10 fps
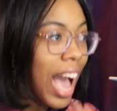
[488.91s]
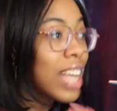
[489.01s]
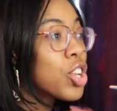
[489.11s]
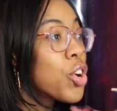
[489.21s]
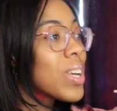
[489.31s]

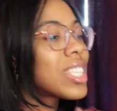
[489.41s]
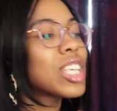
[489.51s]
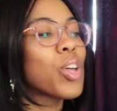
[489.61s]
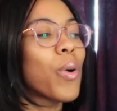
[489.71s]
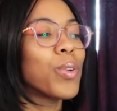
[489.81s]
I knew it!
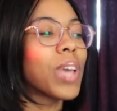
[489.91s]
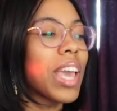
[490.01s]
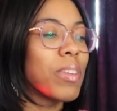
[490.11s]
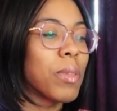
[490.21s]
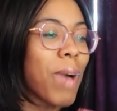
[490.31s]
He's the one who
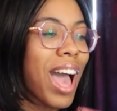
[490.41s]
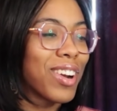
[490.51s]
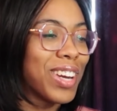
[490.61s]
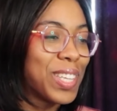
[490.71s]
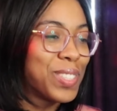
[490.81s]
gave him the
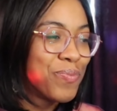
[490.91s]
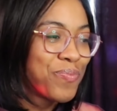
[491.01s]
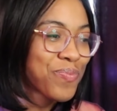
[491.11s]
battery!